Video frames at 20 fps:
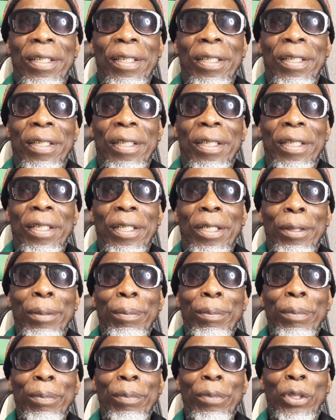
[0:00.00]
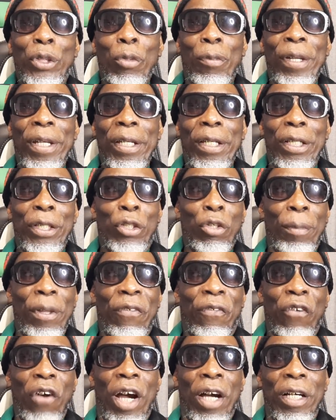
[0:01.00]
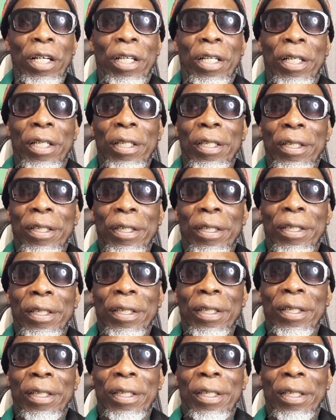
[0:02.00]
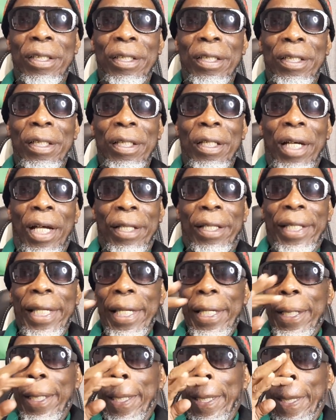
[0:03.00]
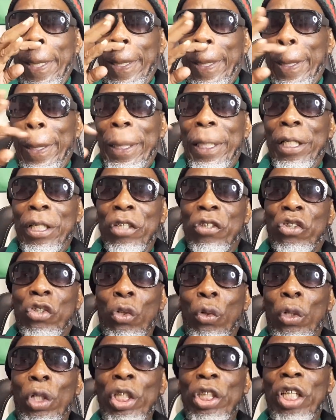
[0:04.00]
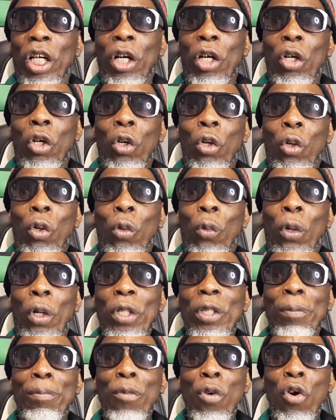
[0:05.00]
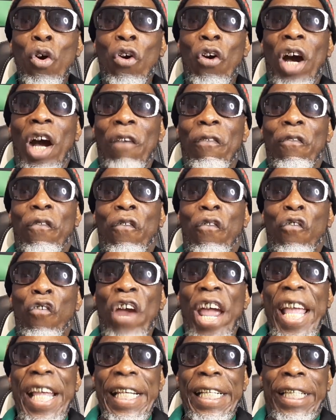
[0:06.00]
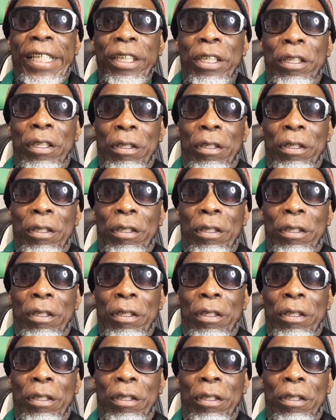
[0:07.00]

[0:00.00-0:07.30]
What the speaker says: To be frank, I think the soldier was more afraid.